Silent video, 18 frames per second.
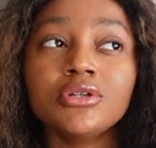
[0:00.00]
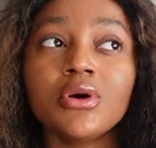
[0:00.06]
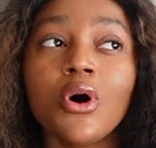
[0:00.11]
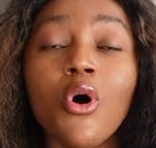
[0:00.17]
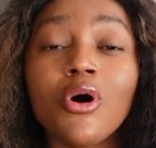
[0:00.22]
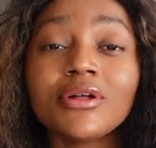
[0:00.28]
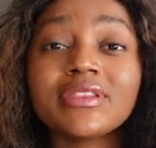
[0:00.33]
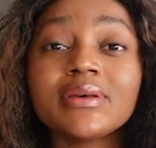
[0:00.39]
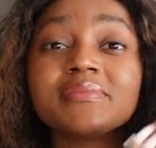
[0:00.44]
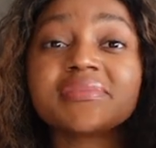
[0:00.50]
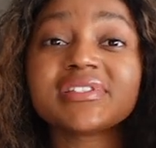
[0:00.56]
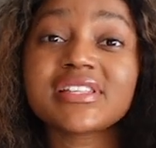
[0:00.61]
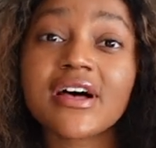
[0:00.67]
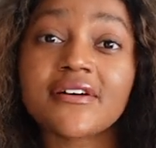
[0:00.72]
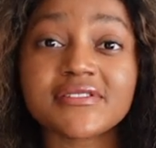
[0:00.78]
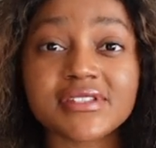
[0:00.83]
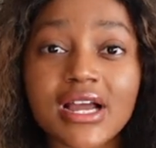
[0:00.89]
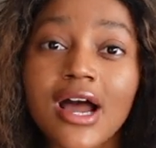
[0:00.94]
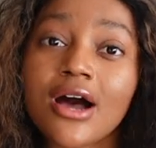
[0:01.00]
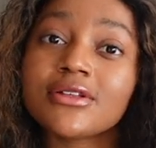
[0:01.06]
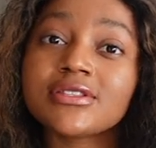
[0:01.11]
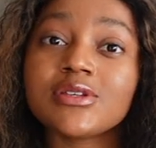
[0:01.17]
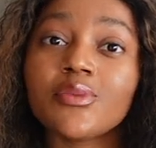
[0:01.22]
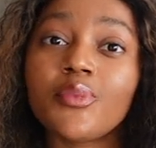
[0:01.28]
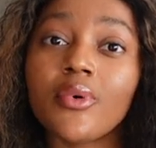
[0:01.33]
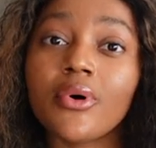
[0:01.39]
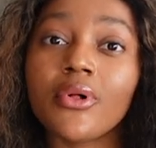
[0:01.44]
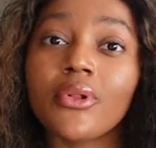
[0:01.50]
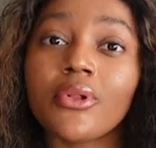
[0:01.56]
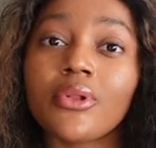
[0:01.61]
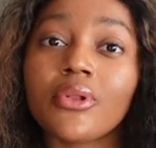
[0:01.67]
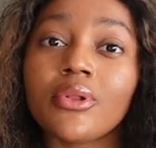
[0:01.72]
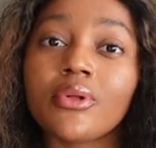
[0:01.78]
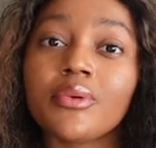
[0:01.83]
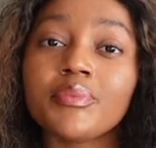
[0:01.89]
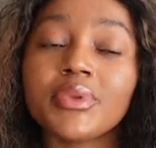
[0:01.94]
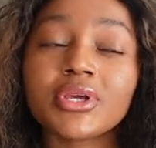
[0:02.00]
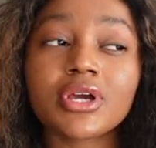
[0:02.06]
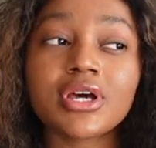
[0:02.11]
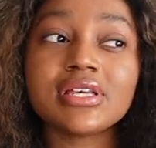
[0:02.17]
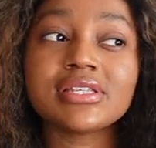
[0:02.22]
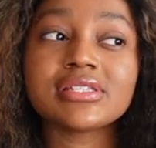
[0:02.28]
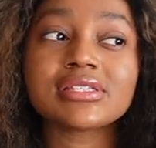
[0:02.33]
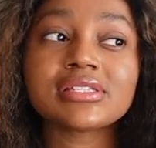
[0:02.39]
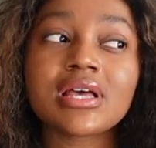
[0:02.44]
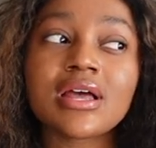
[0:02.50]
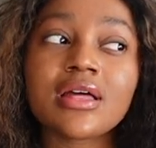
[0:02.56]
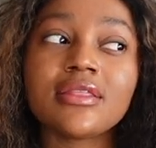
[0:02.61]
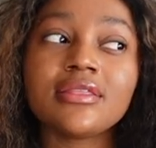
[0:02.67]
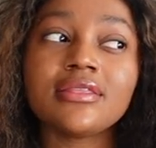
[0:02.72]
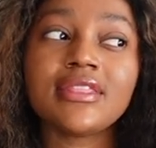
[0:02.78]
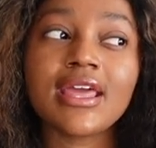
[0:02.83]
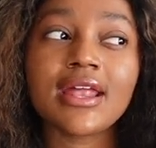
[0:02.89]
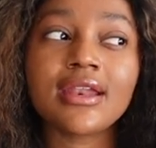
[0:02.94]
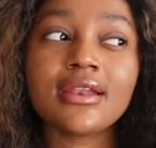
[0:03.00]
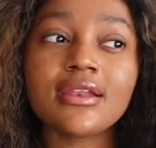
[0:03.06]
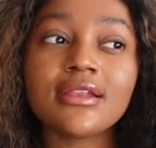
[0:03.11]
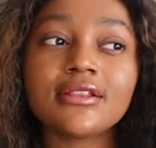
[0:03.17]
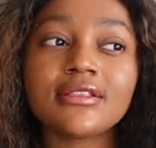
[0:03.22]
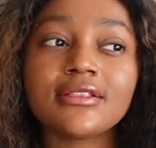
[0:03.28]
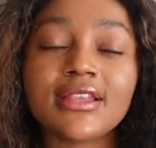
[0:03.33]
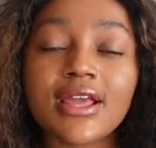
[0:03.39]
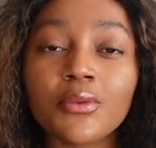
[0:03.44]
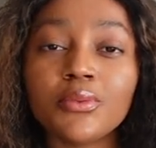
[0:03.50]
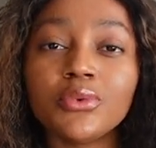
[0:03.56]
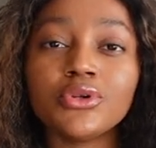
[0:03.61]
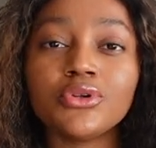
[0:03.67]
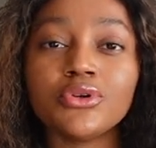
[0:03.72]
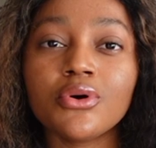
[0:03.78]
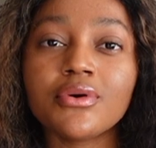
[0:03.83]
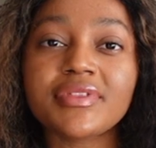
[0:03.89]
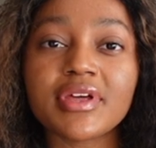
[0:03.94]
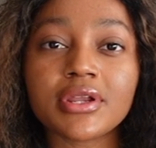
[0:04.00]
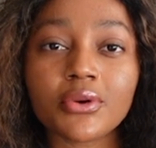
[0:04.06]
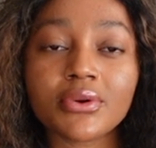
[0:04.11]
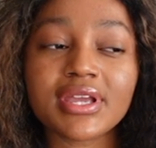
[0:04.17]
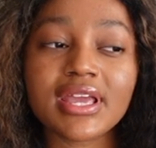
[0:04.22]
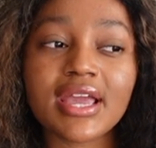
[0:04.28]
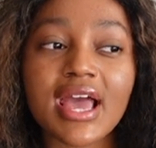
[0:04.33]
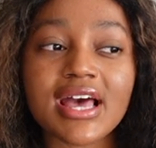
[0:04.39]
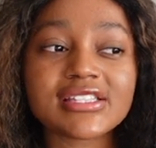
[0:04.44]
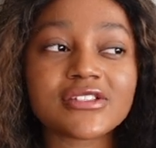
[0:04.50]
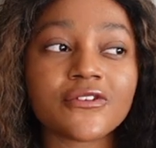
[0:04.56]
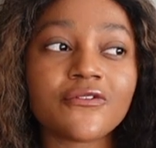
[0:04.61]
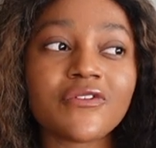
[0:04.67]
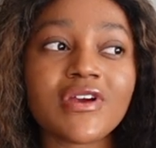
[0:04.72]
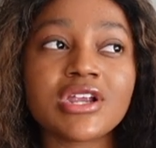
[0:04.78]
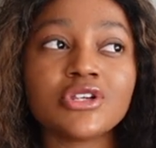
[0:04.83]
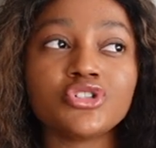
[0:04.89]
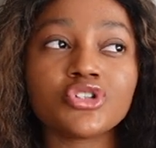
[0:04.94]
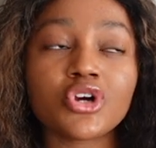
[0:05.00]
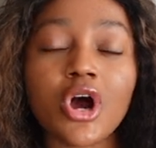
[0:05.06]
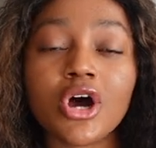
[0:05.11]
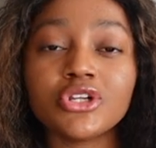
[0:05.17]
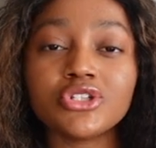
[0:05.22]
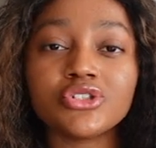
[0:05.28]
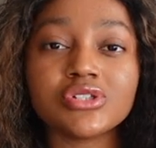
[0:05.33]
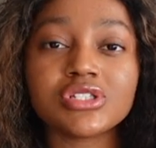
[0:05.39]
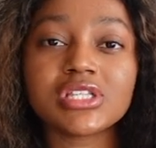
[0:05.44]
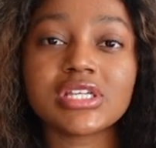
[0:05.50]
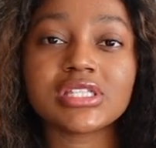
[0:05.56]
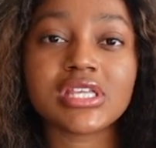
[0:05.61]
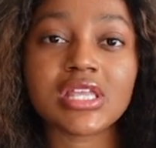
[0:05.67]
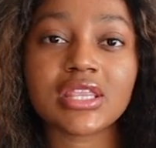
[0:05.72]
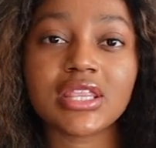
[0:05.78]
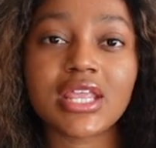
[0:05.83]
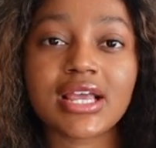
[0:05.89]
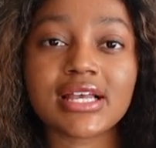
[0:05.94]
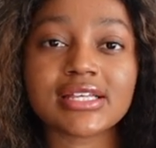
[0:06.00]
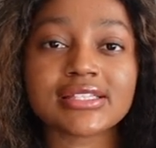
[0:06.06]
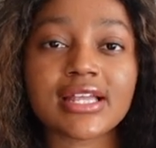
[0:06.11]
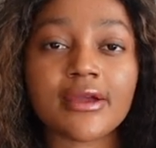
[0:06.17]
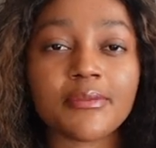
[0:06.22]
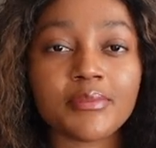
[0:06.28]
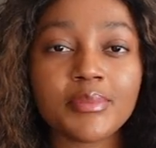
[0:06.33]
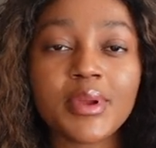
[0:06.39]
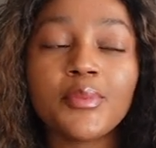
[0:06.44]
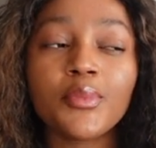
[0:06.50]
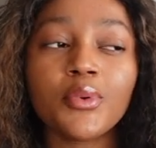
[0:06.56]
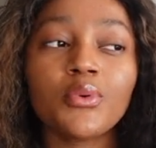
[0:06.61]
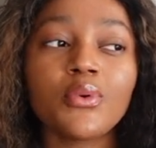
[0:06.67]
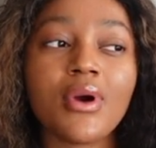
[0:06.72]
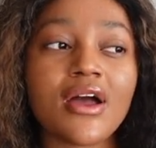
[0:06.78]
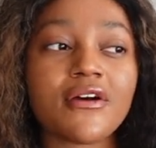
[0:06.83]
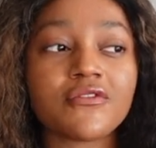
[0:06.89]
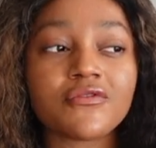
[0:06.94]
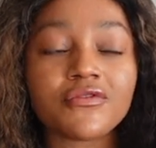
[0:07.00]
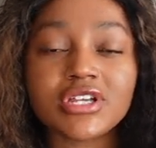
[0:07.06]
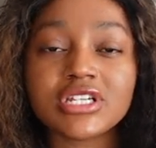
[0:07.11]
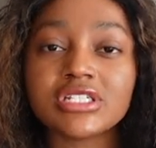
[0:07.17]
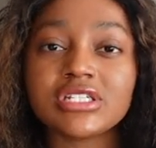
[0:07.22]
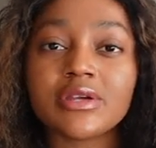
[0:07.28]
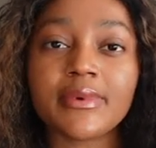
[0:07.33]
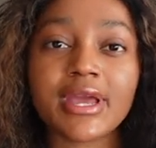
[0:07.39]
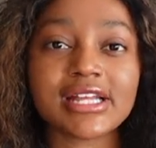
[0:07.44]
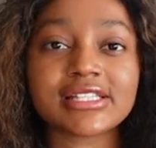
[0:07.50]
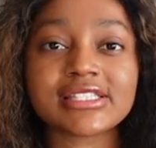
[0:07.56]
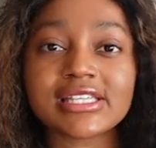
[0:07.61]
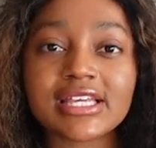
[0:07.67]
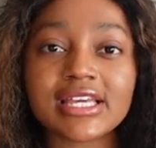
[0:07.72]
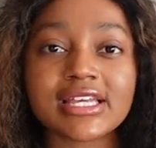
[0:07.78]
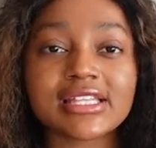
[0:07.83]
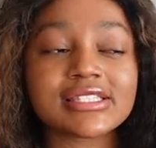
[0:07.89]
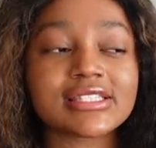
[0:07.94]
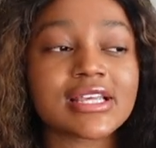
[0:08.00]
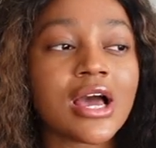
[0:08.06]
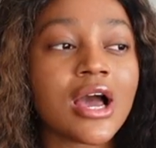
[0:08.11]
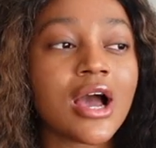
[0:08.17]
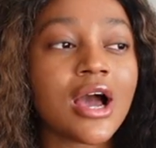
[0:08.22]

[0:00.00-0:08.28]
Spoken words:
hold themselves accountable, because then they would know that, okay, as a friend, you can't do certain things. Like, people who have friendship etiquette,